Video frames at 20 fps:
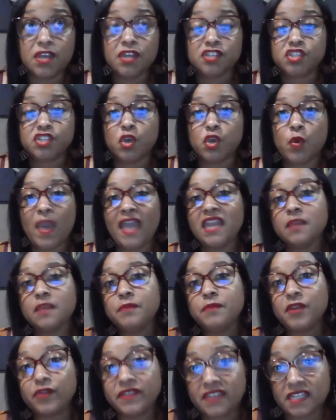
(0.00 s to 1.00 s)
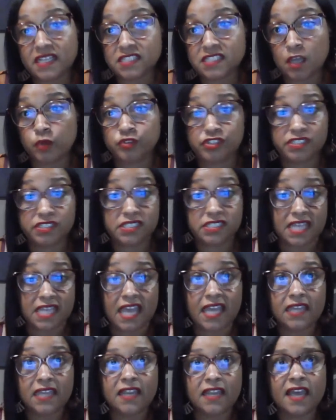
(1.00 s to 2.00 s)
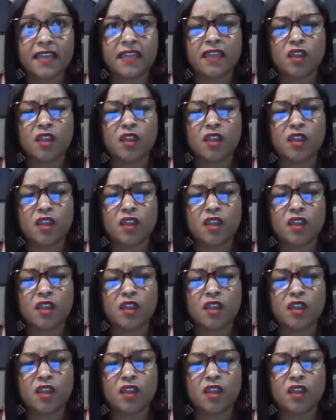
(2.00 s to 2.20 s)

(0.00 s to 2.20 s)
So any parent that's out there today, like,